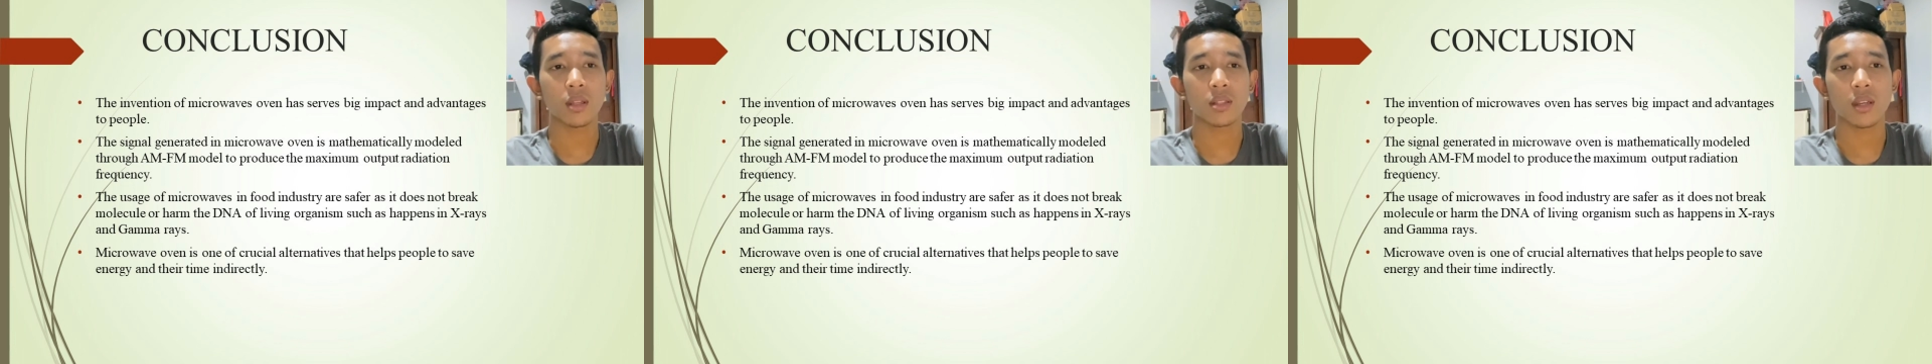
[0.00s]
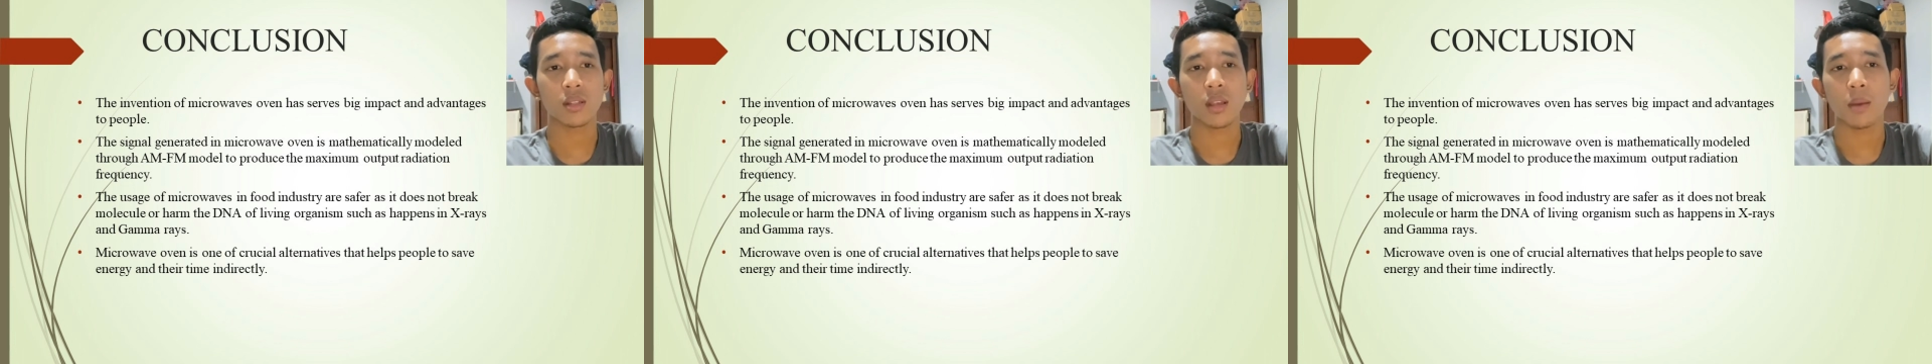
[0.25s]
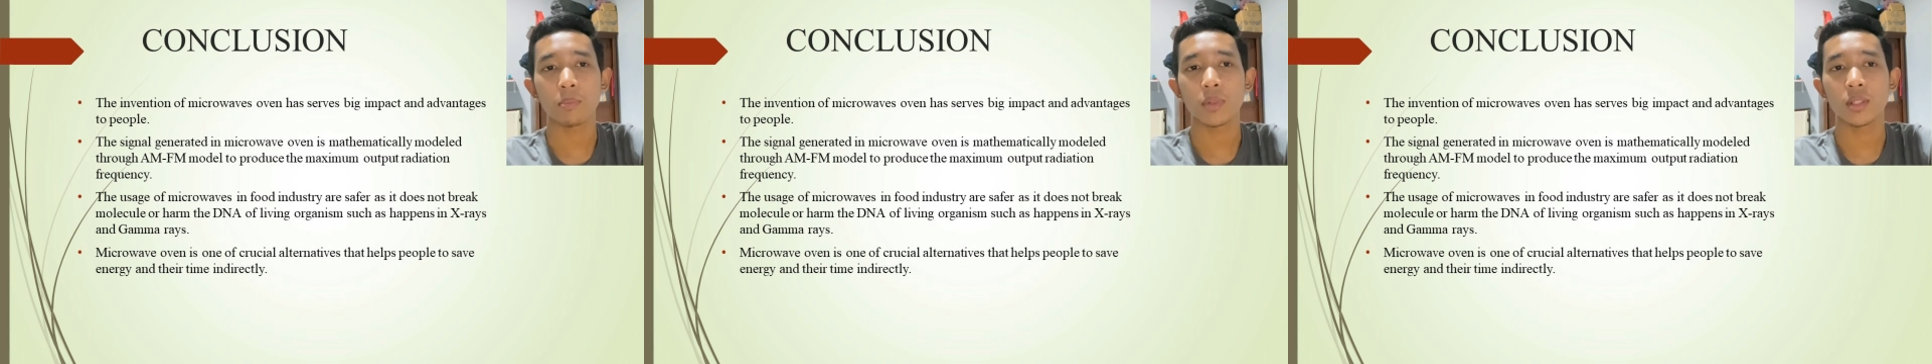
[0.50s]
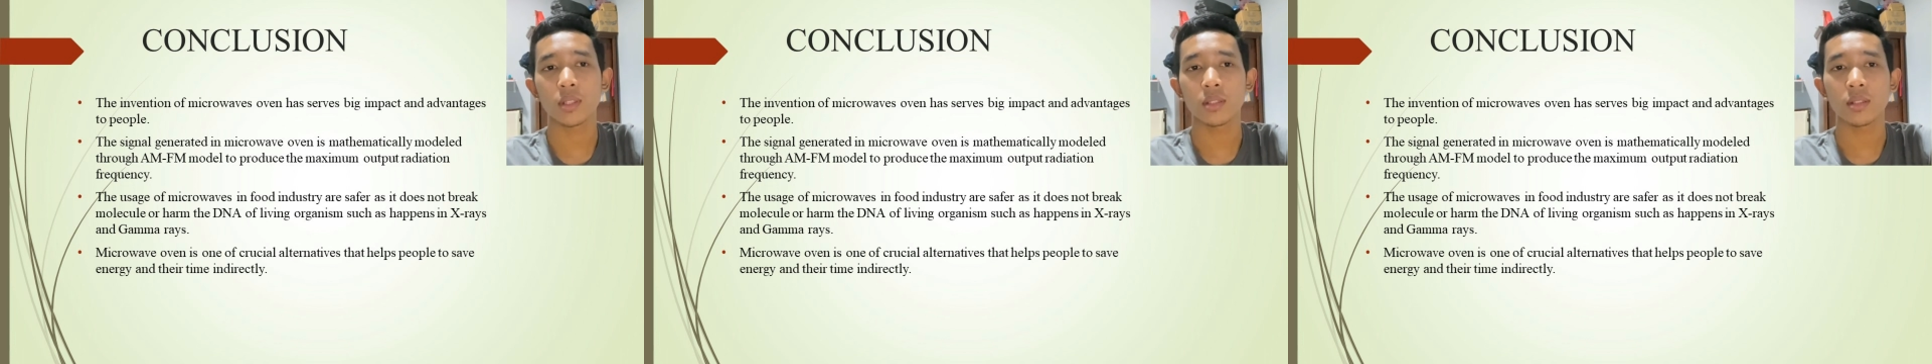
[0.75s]
such as
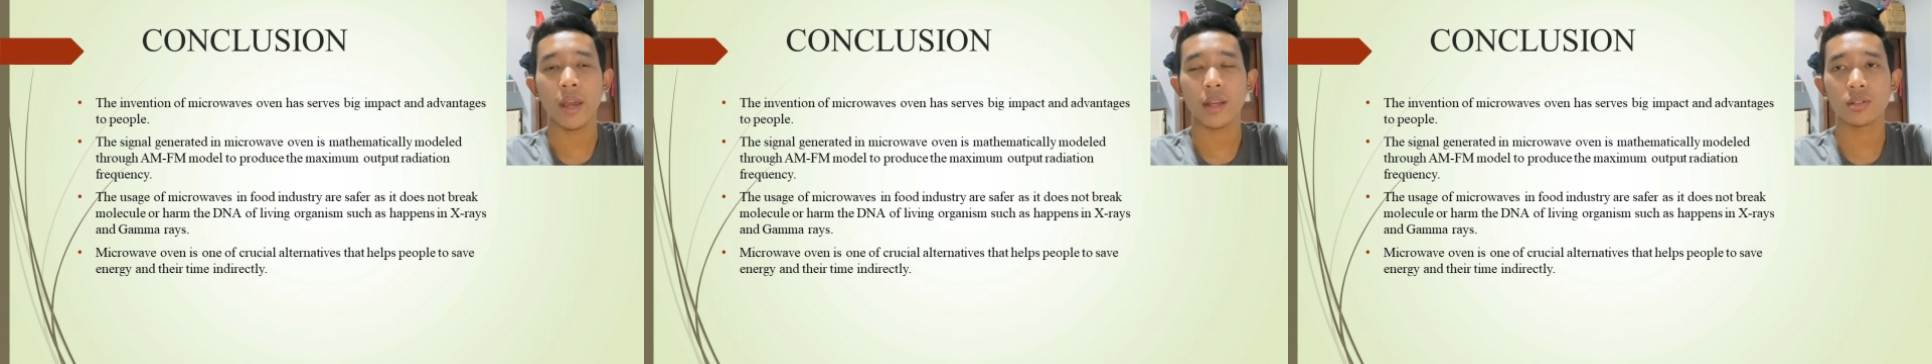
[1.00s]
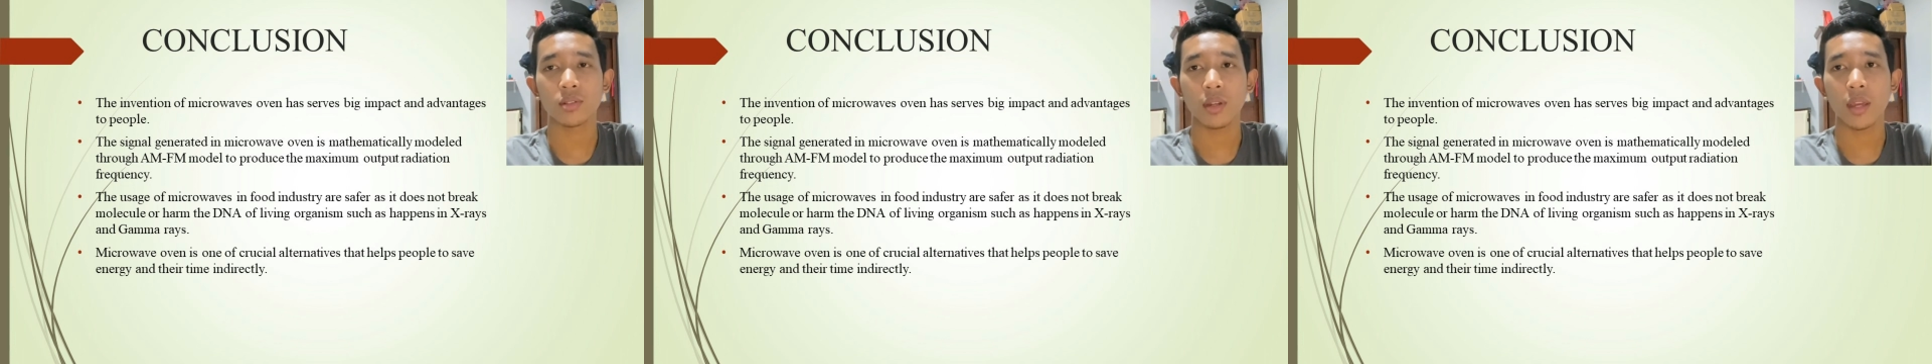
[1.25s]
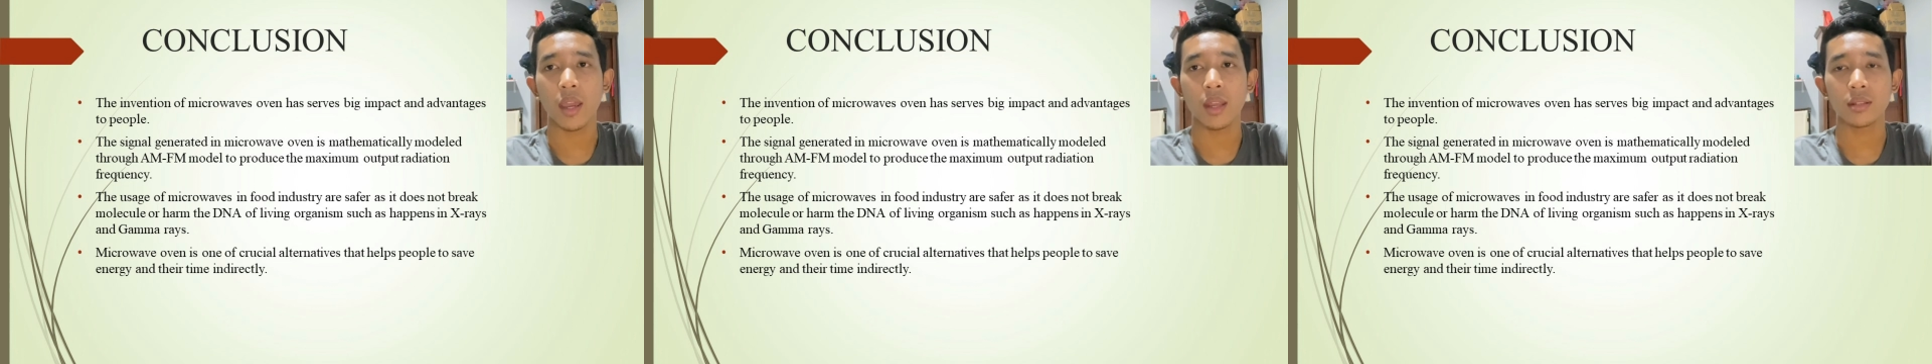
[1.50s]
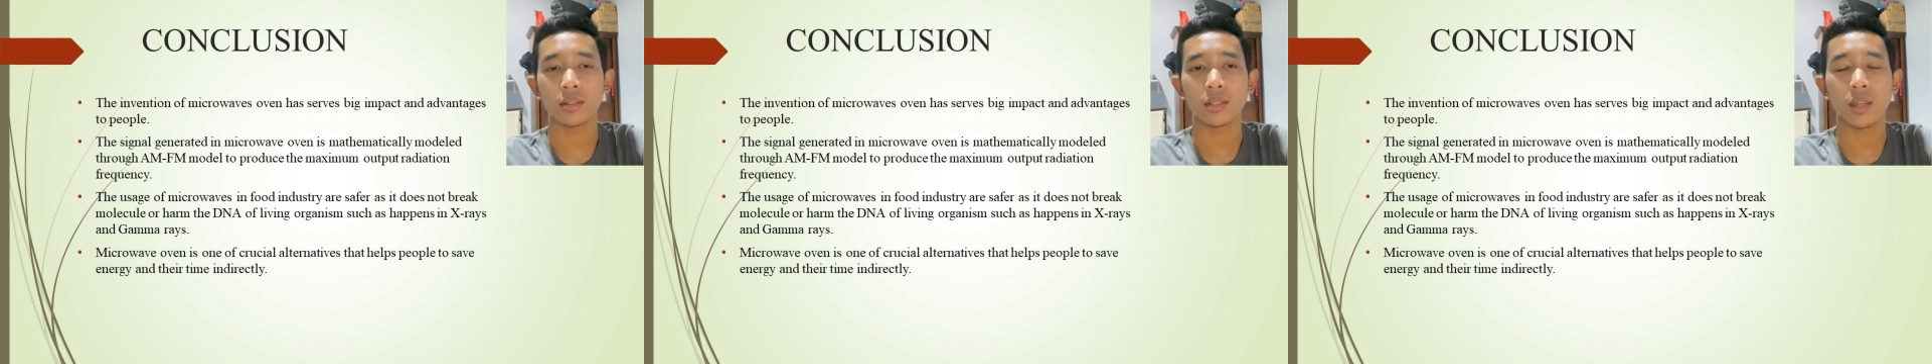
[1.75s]
happen in X-ray
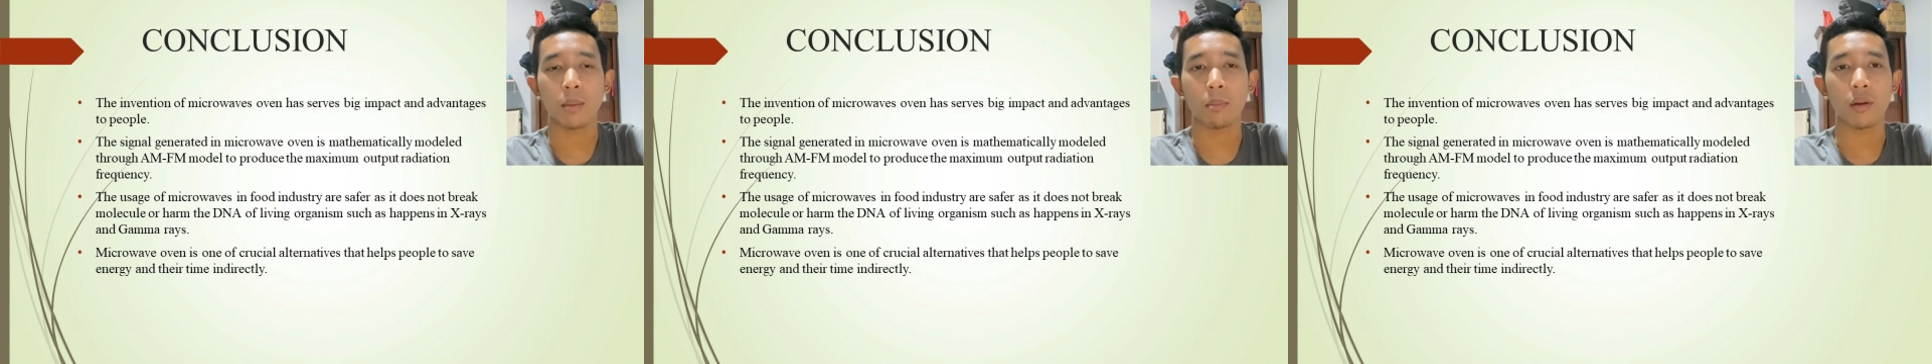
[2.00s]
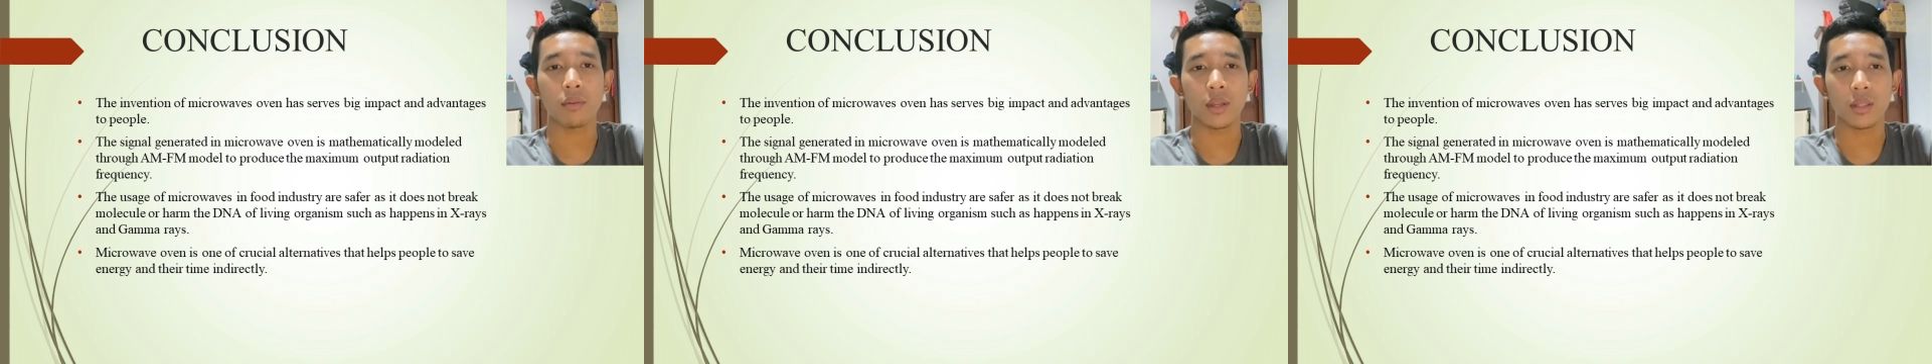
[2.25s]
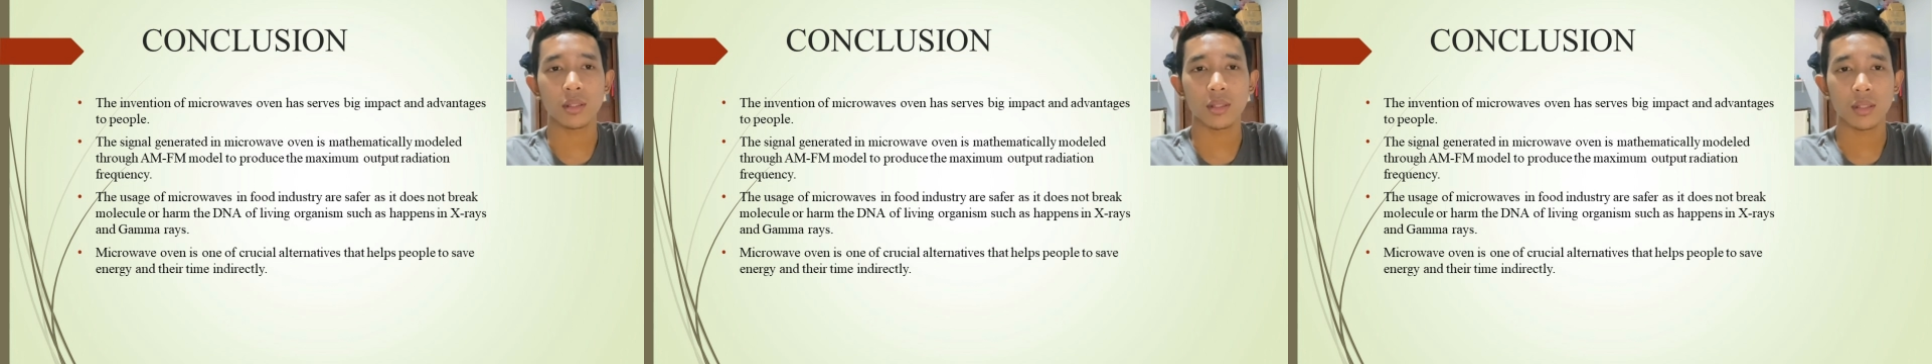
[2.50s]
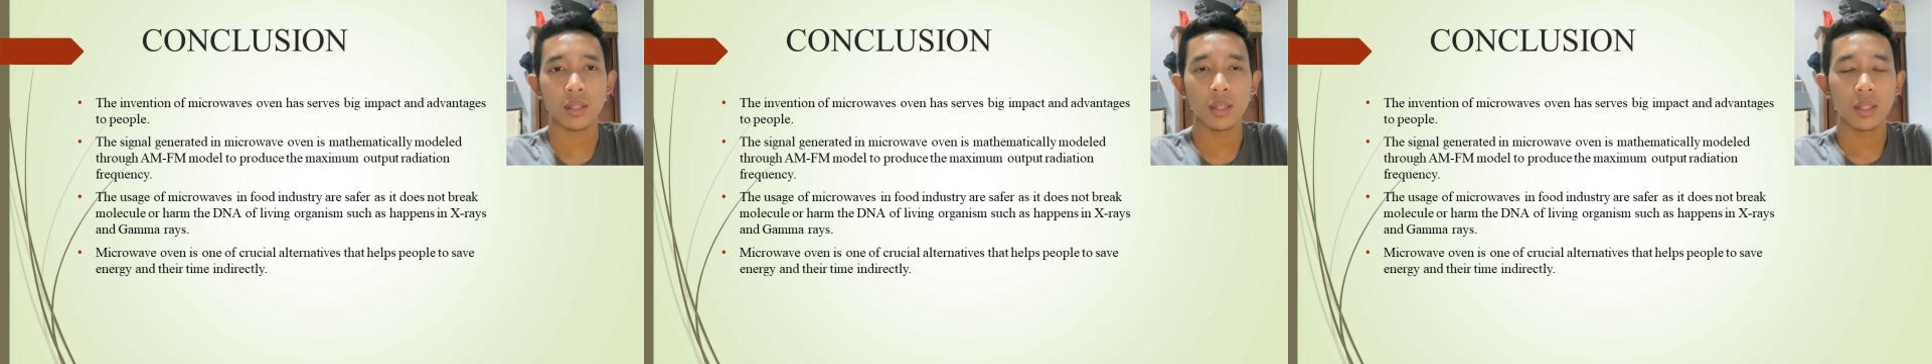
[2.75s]
and gamma
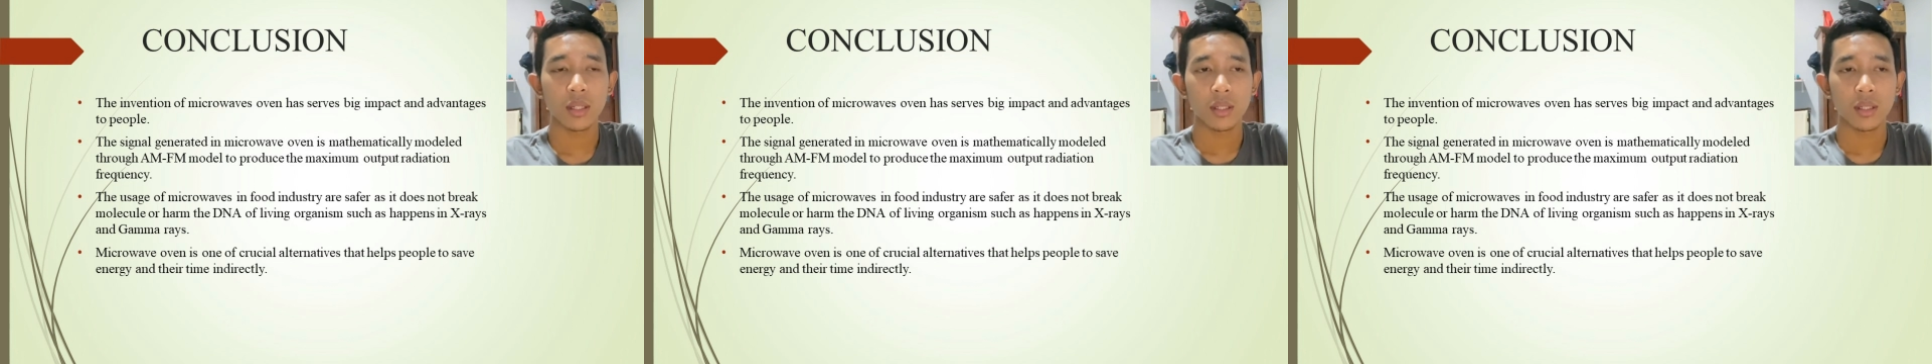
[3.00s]
rays.